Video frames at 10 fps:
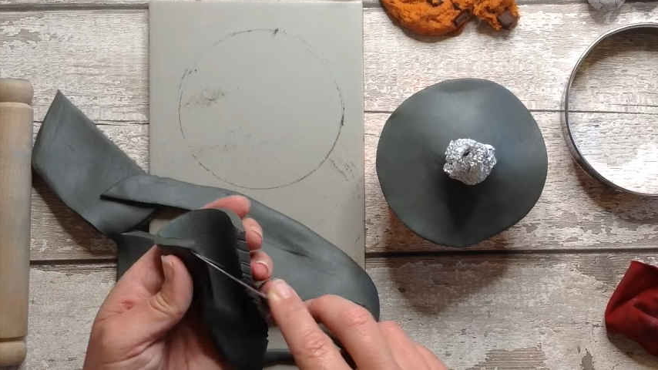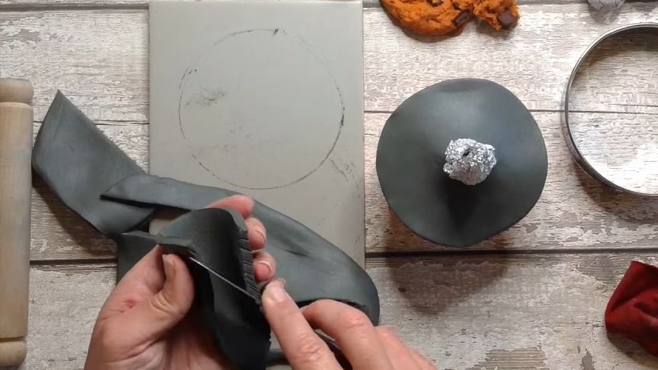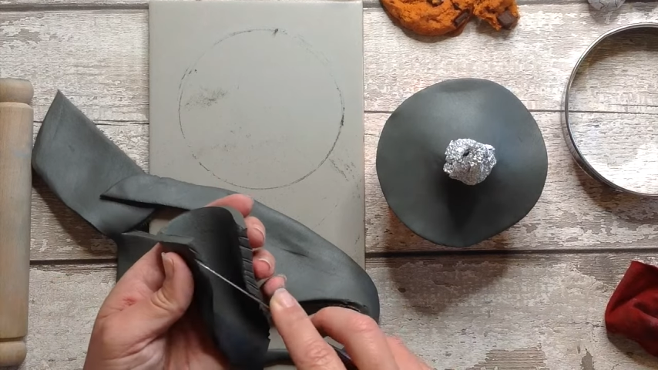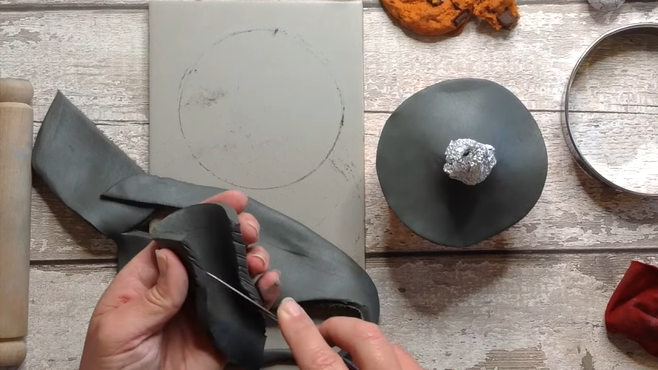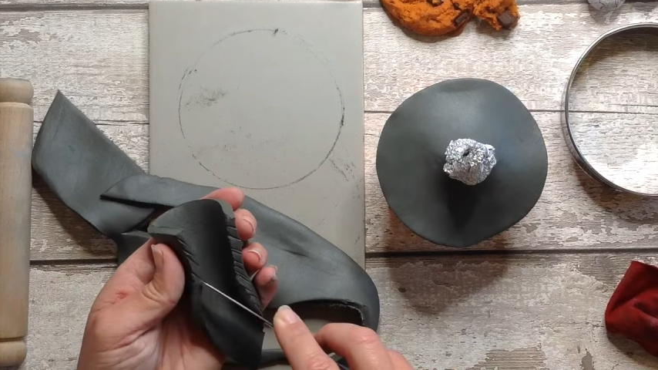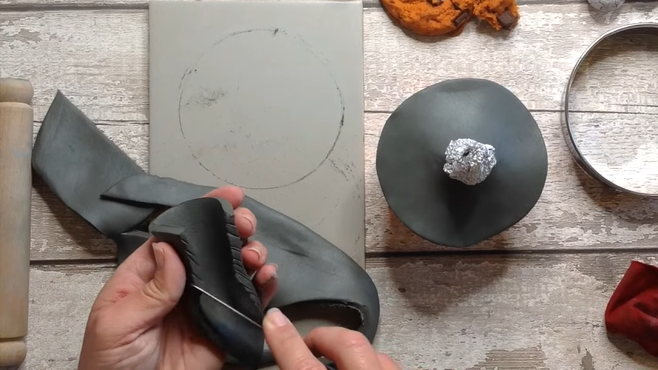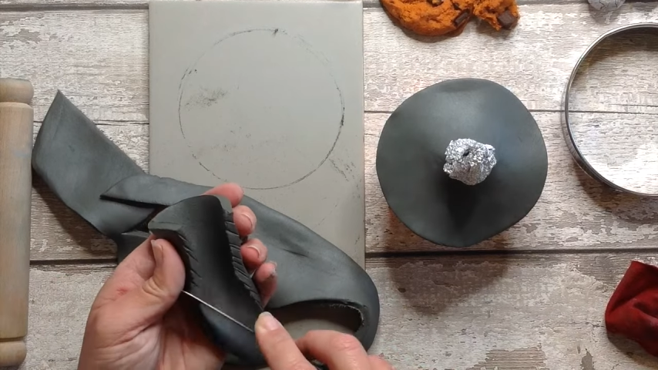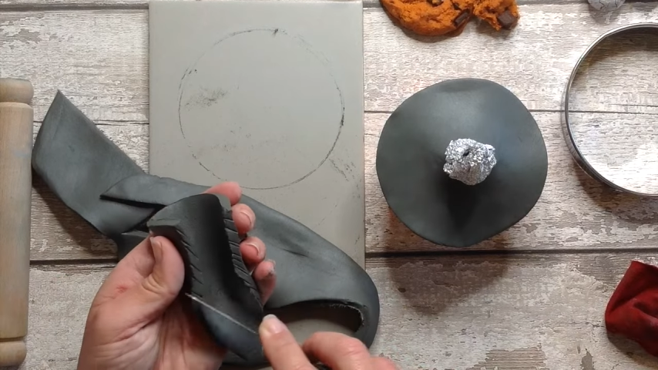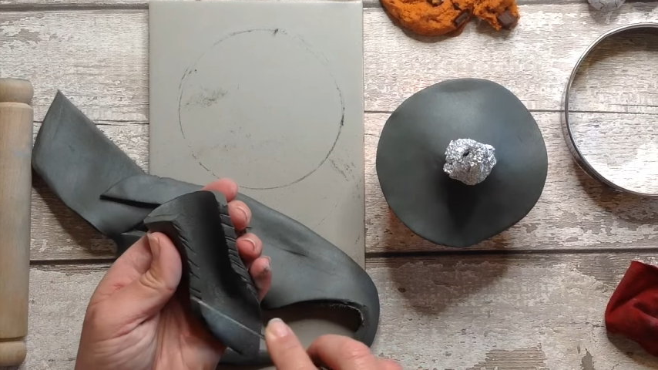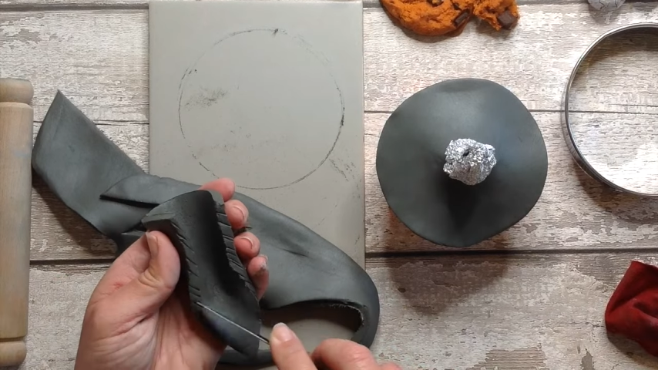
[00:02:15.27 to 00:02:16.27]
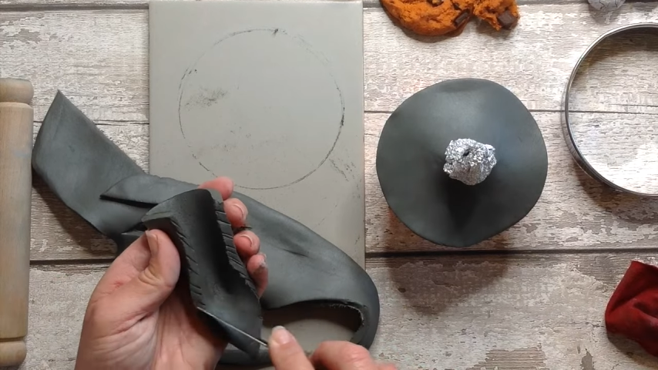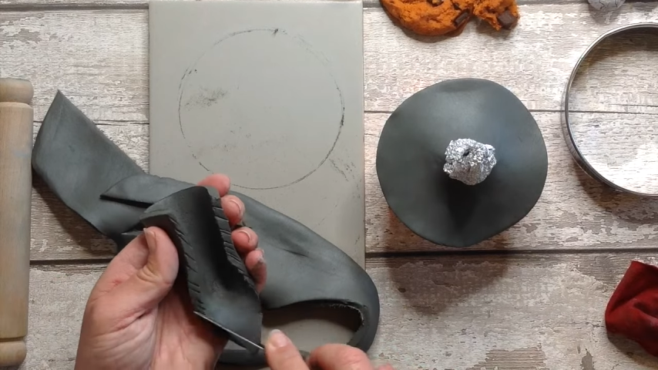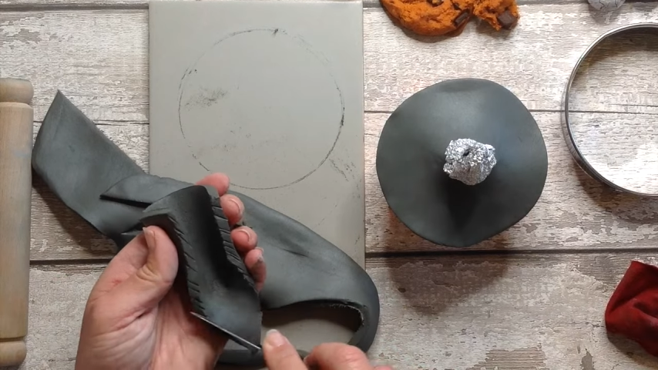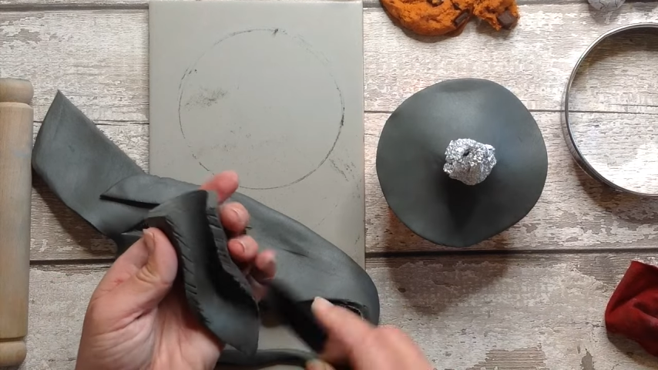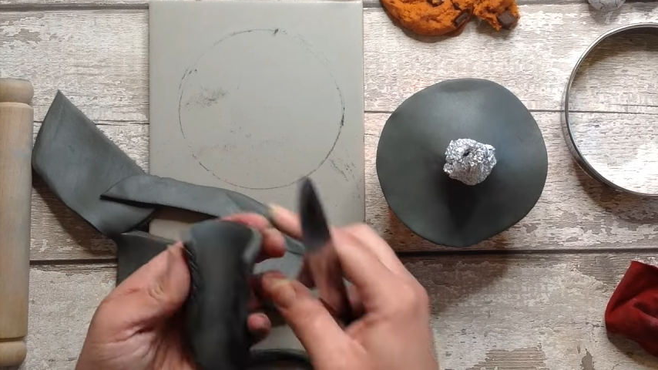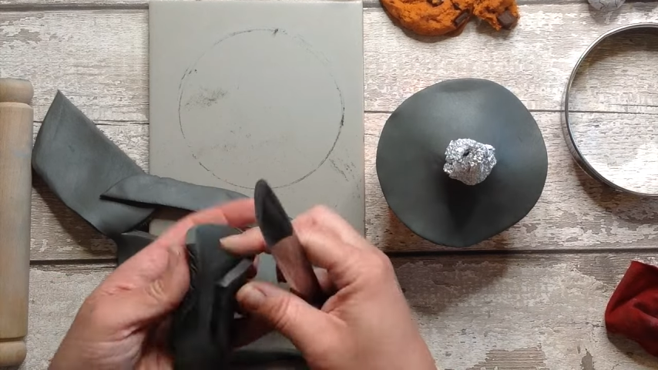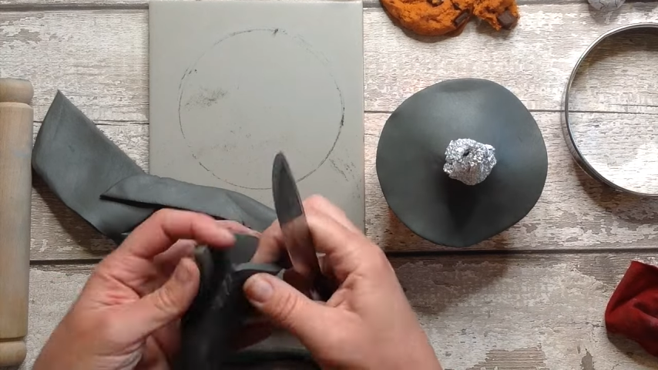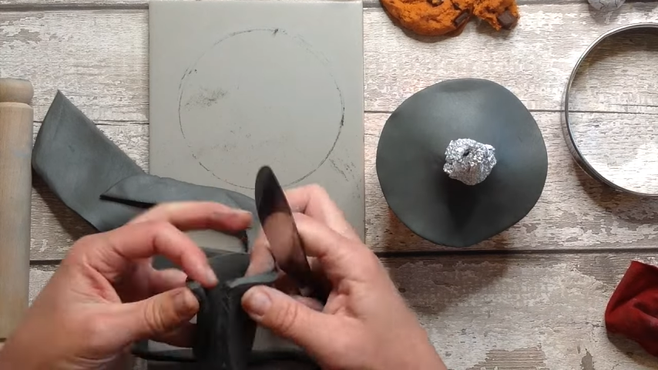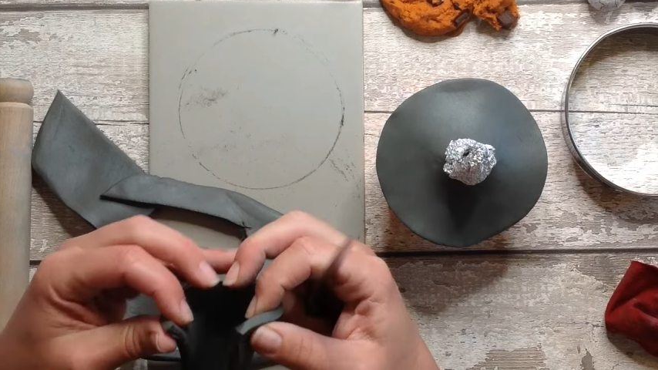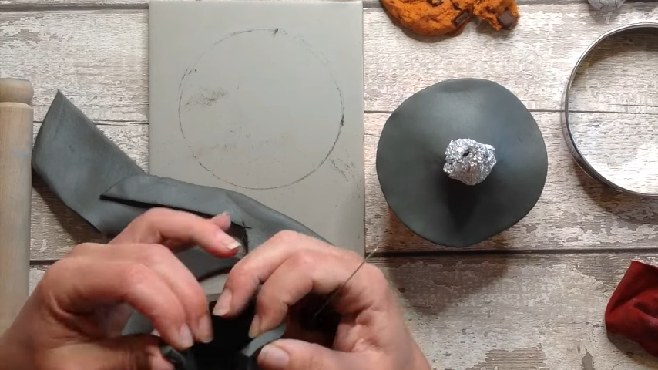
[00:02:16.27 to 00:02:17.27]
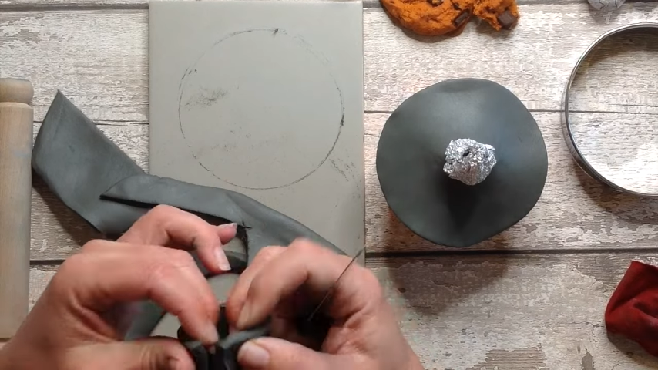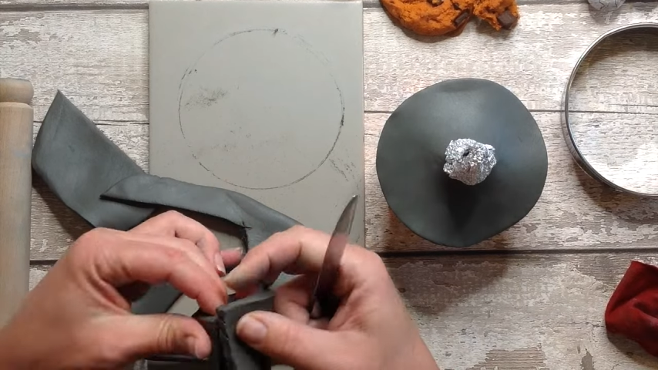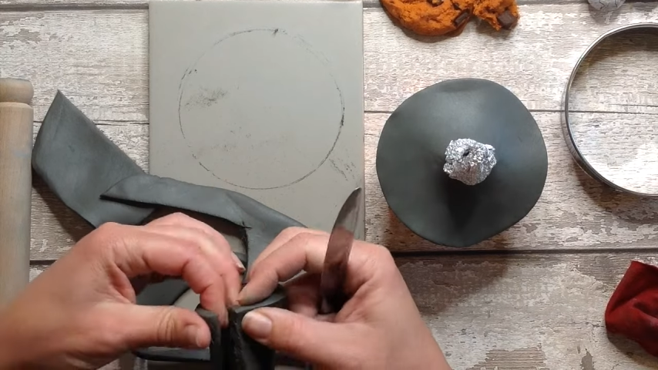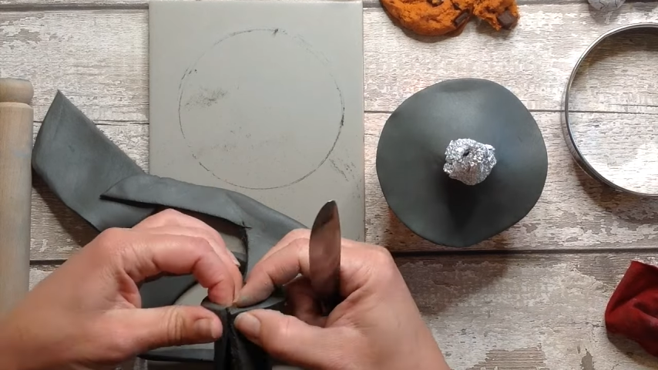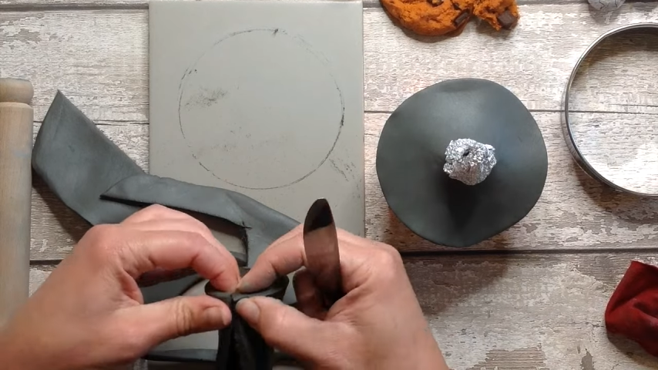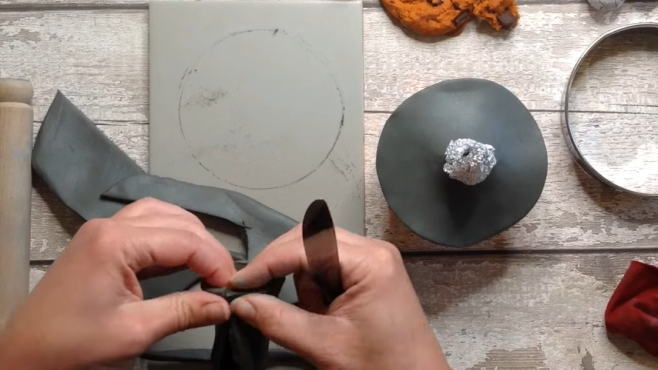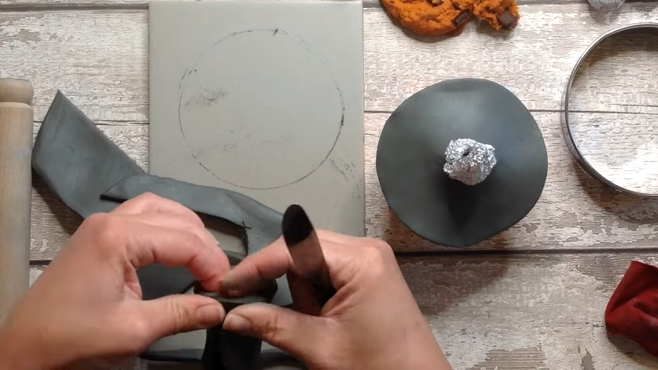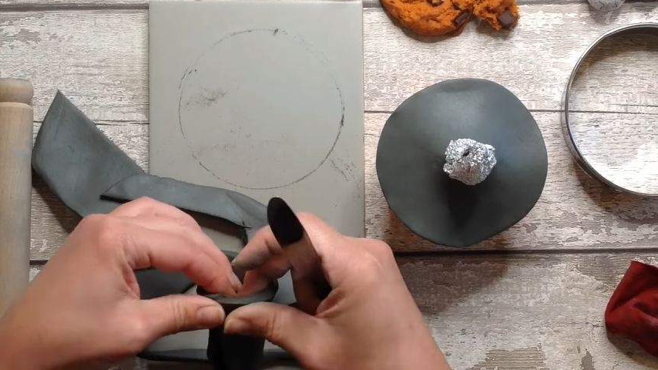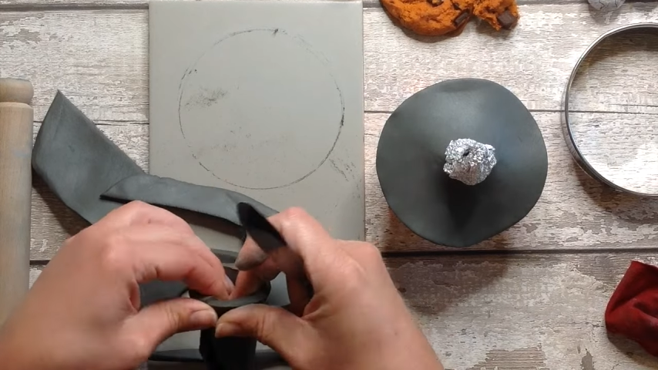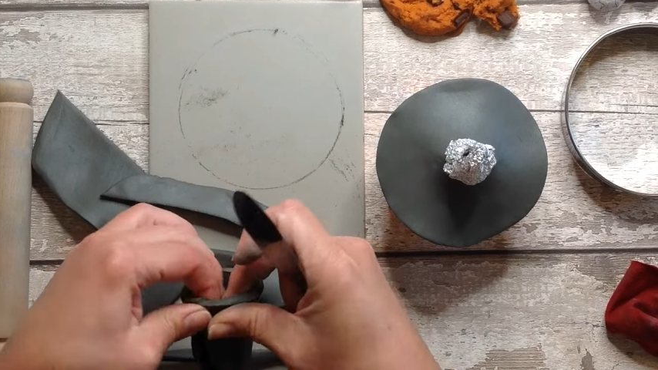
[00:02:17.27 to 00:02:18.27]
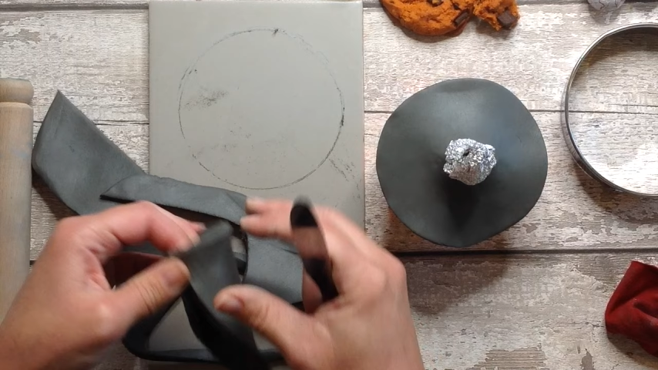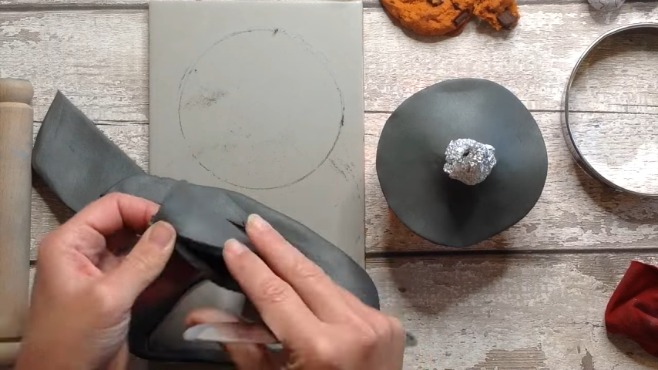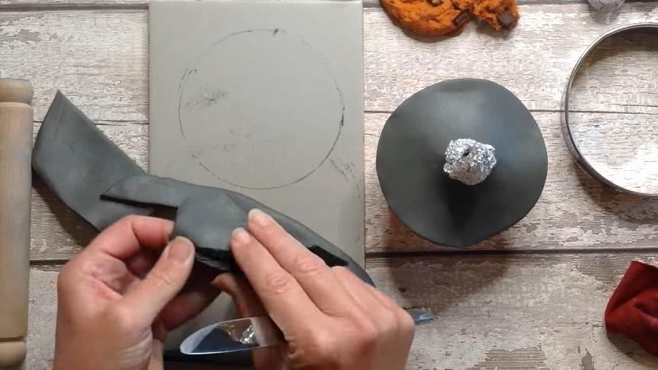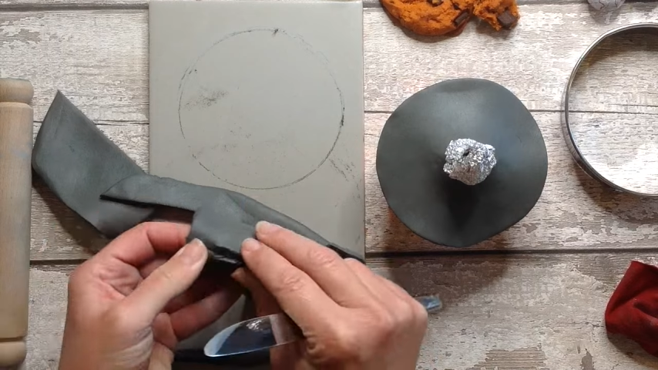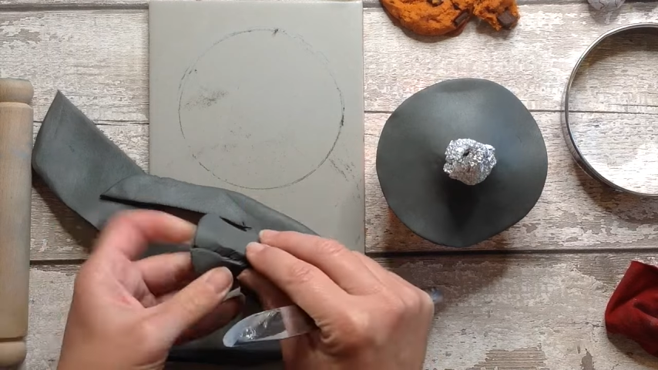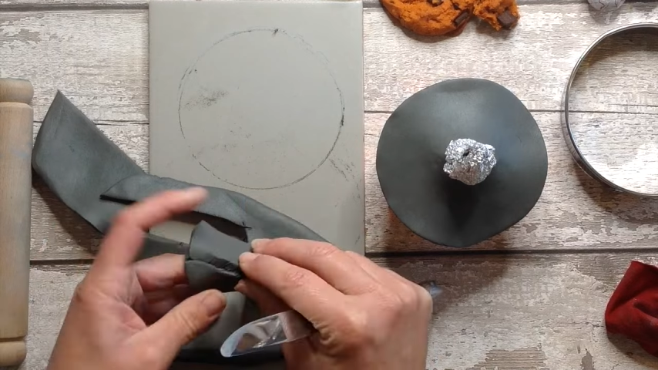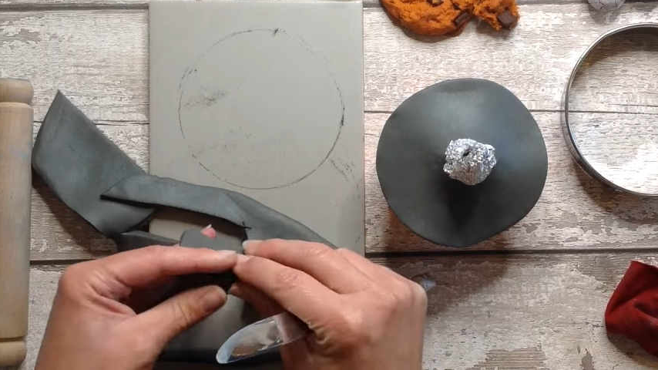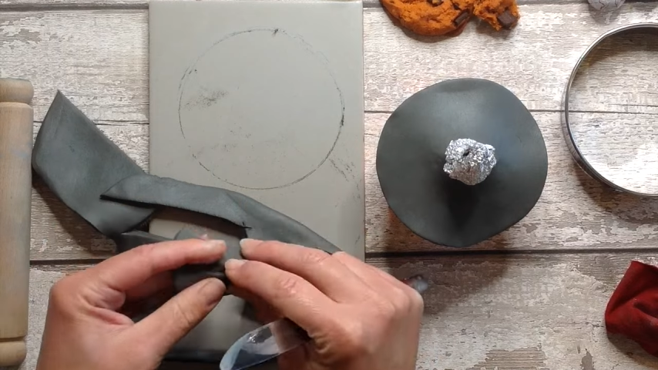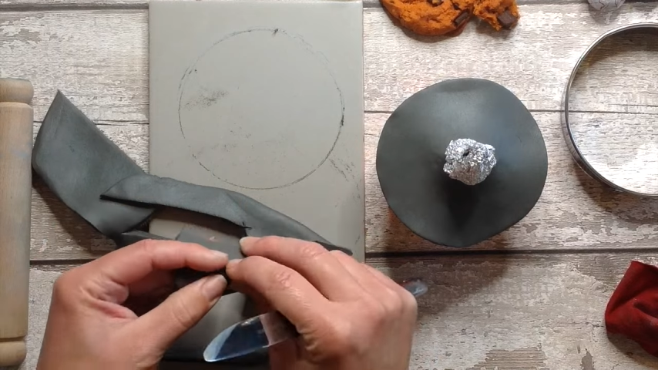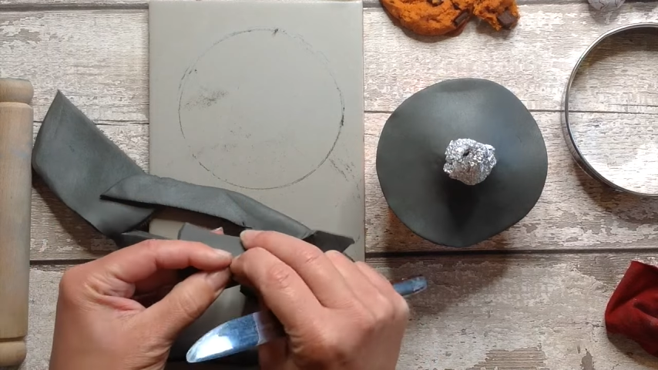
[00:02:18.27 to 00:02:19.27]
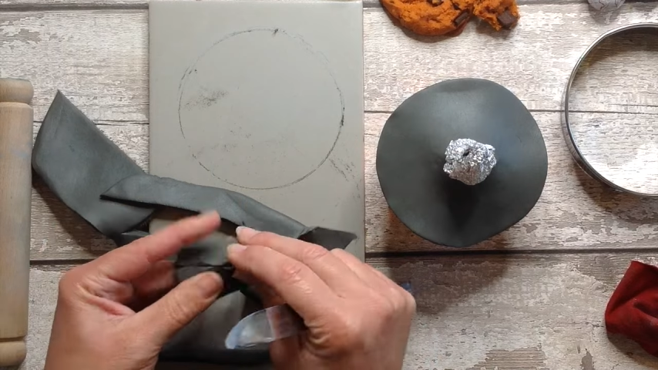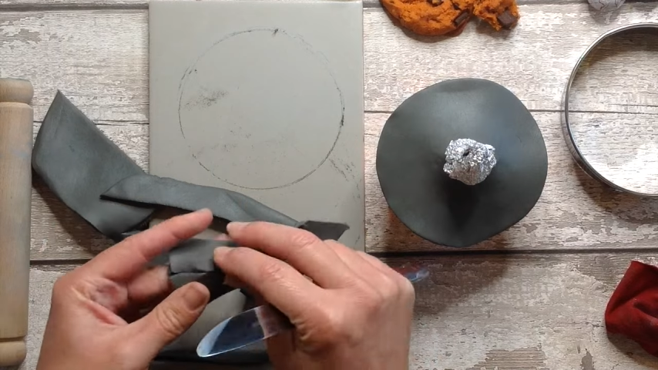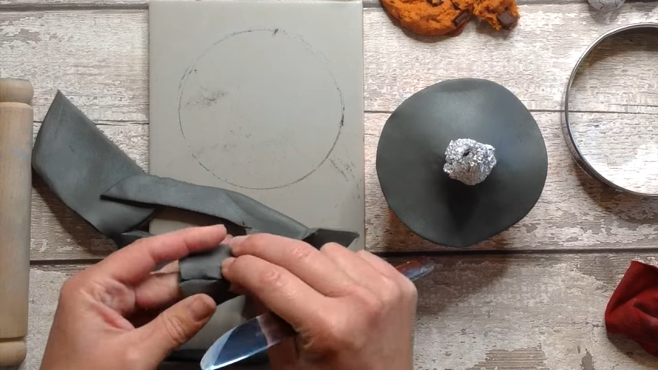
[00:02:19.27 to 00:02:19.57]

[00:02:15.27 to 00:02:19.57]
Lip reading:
Nobody's mouth can be seen.